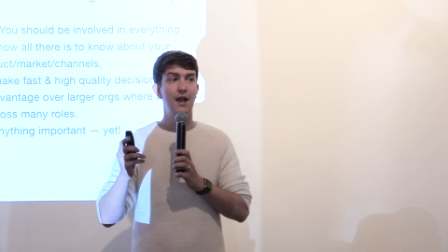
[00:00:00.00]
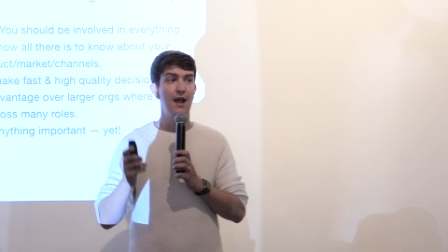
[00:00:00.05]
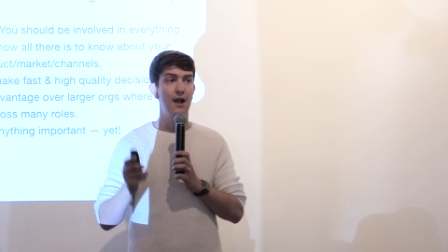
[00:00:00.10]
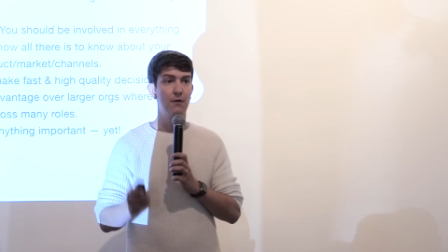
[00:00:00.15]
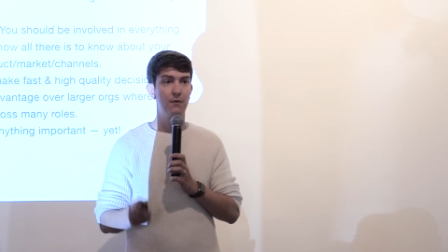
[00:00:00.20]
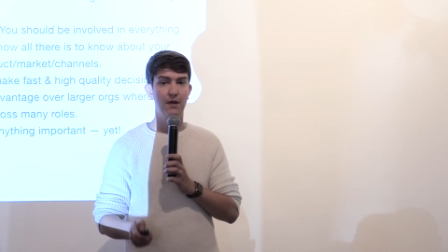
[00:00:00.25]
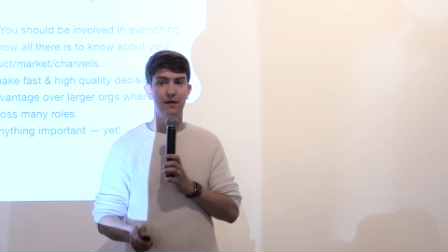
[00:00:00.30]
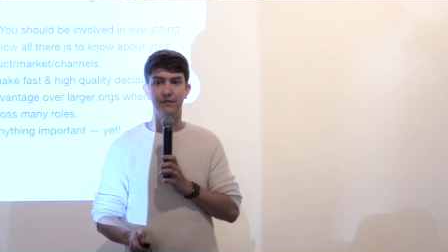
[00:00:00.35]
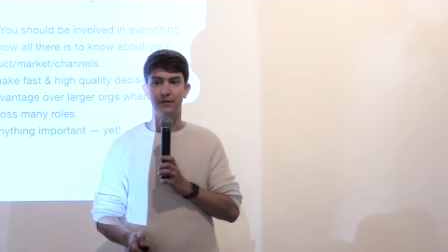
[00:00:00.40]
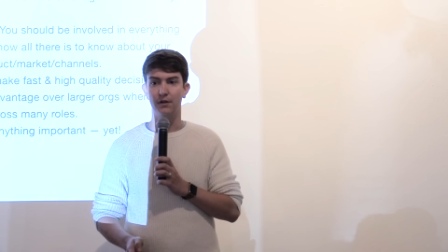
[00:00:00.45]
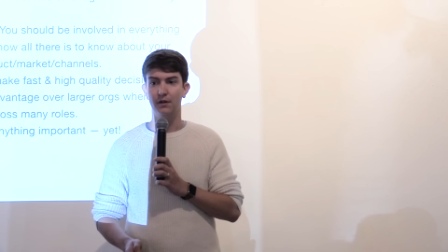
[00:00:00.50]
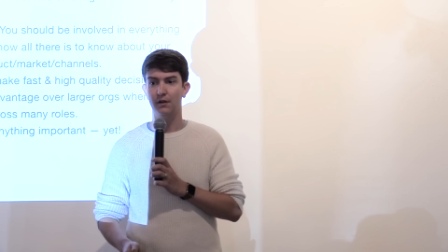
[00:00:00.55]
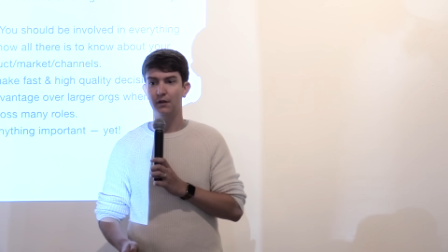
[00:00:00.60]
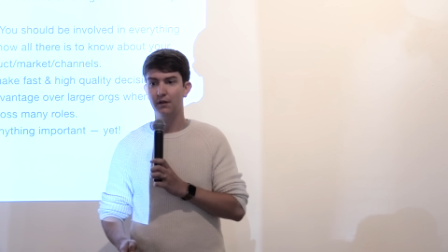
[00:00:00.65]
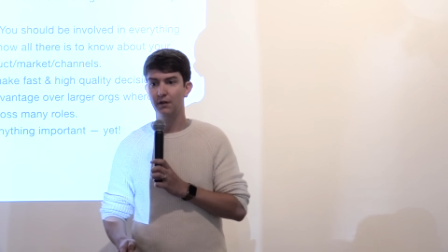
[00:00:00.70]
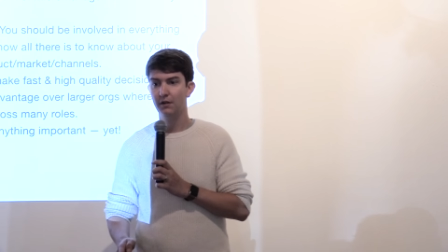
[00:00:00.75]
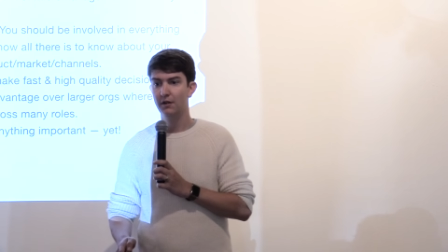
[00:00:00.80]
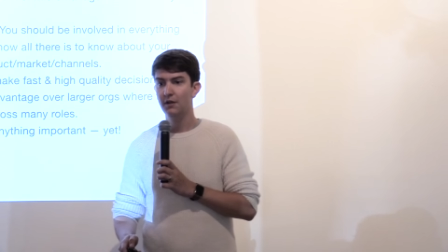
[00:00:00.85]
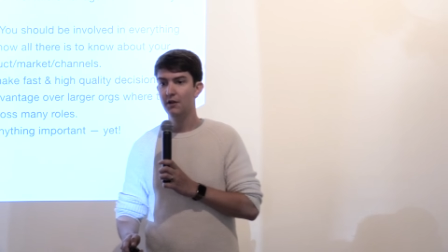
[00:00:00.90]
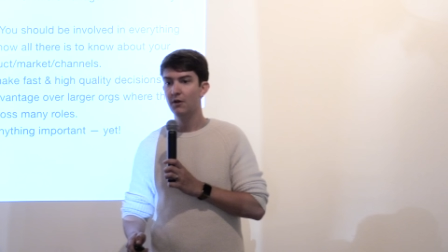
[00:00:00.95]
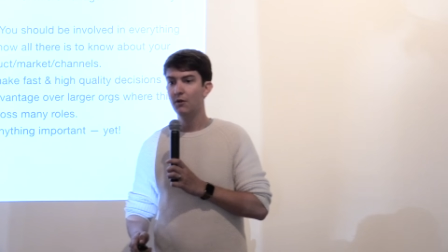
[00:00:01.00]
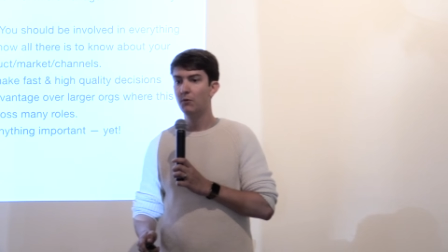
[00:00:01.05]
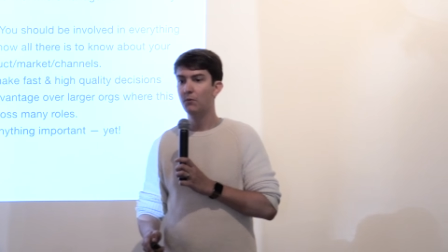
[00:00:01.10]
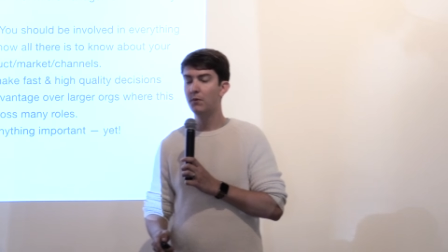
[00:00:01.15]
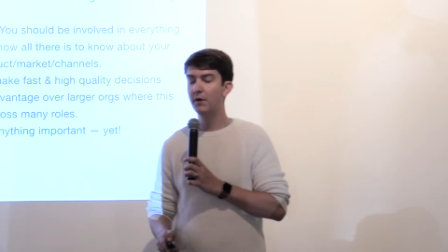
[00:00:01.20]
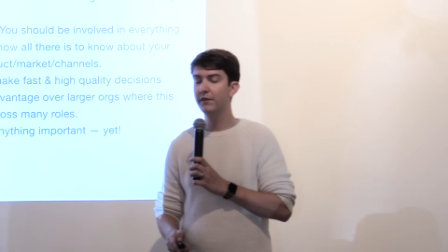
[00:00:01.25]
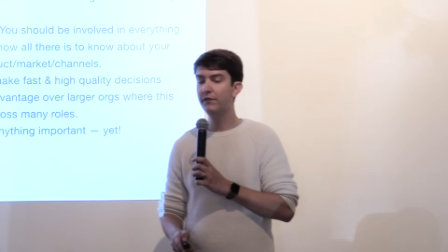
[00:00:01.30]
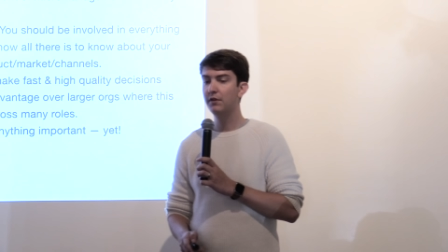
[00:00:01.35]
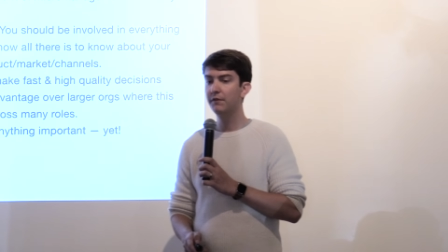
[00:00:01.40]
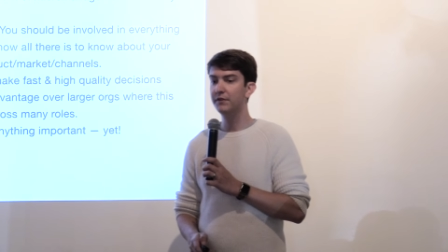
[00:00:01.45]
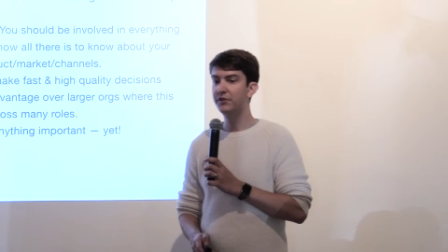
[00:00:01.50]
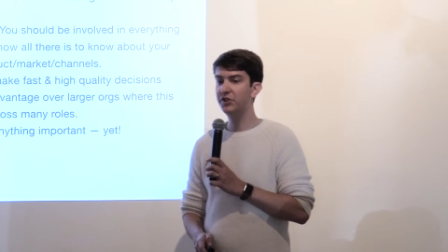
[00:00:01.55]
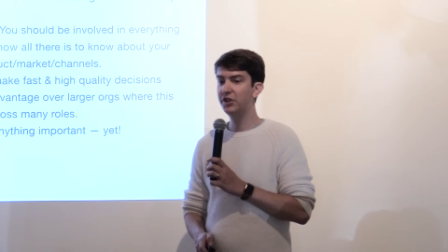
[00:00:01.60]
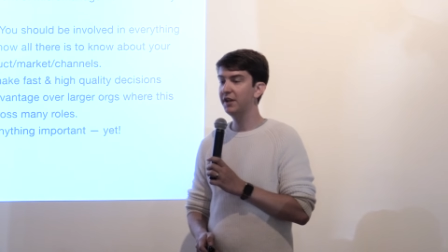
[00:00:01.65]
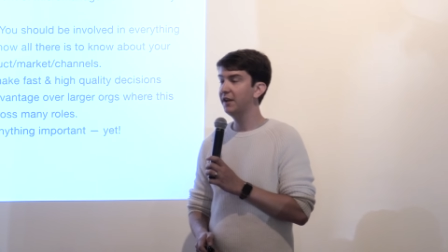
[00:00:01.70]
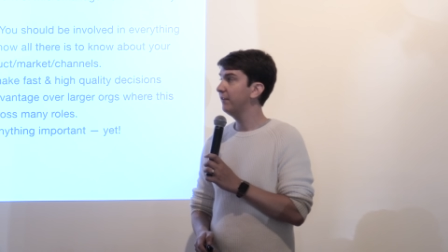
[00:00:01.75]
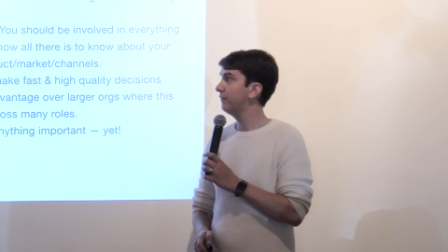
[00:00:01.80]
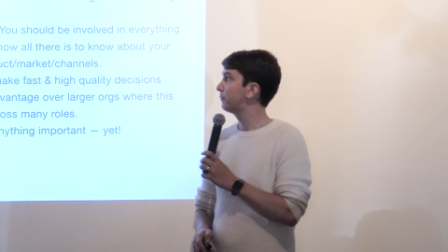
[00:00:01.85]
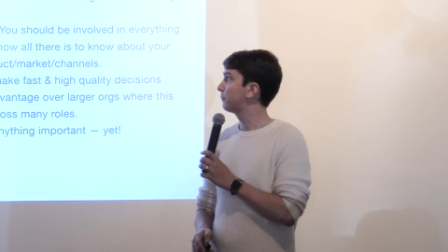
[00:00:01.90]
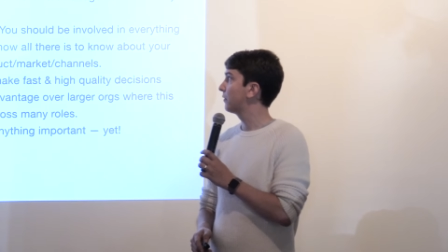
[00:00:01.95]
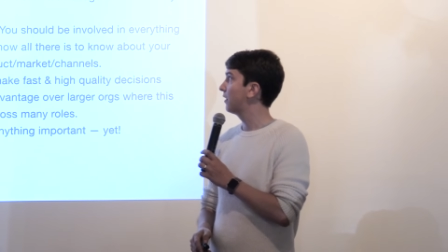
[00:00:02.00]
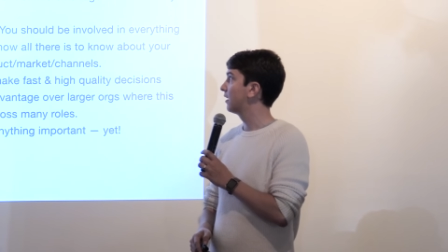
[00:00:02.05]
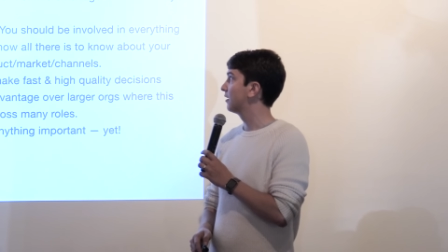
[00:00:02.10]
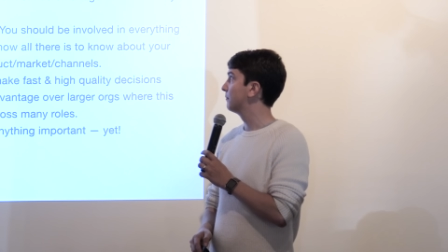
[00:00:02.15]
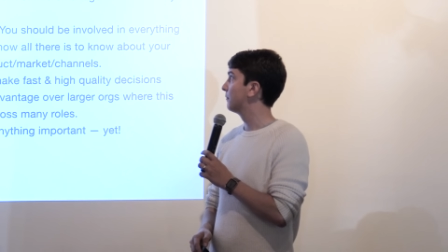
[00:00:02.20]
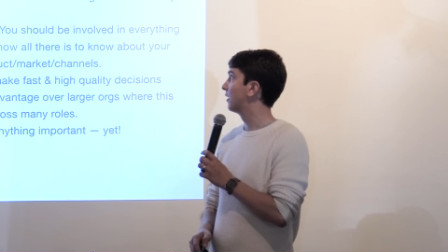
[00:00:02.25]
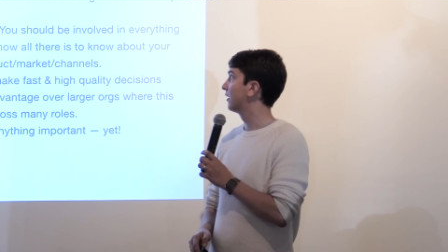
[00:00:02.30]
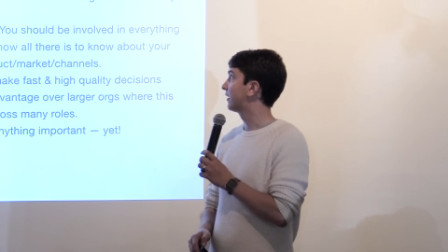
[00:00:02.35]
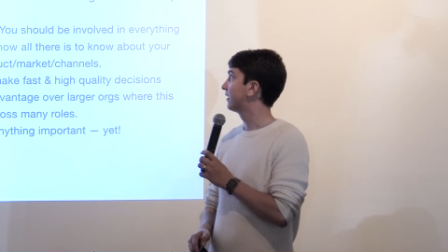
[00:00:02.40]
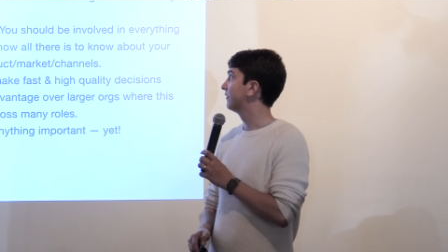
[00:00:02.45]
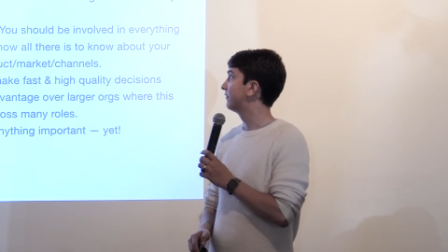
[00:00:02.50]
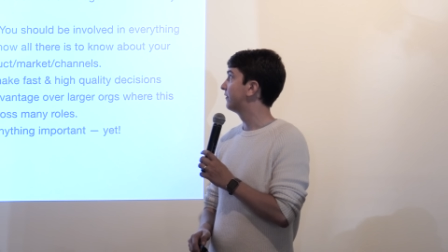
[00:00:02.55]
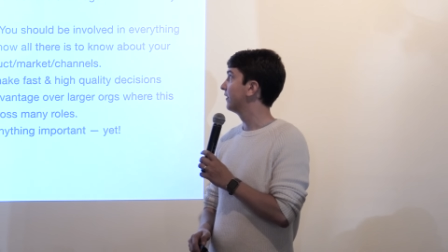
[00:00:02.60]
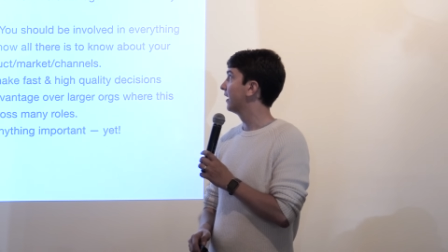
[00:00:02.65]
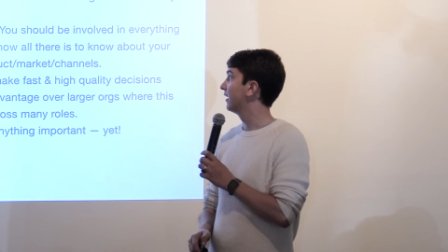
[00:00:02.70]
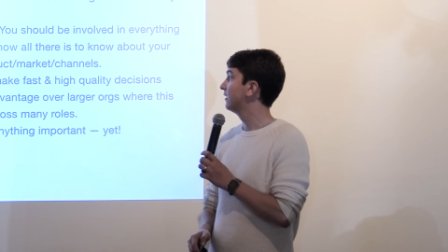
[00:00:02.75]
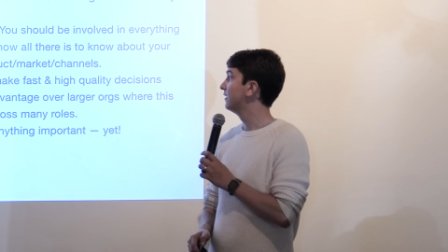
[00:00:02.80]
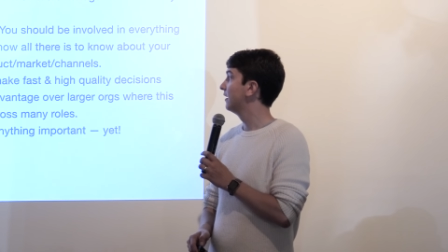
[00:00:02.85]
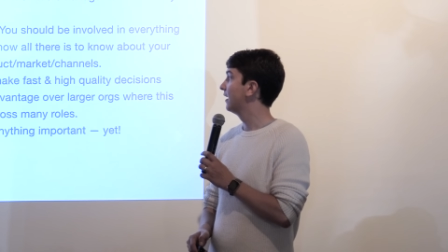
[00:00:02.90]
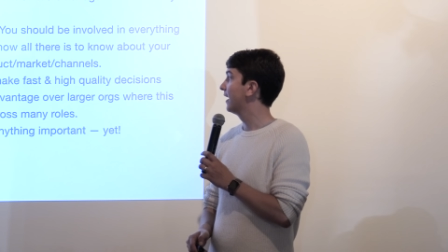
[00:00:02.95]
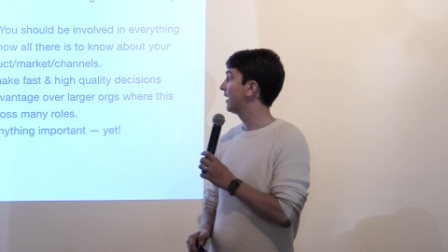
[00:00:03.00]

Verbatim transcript: However, once you've achieved product market fit,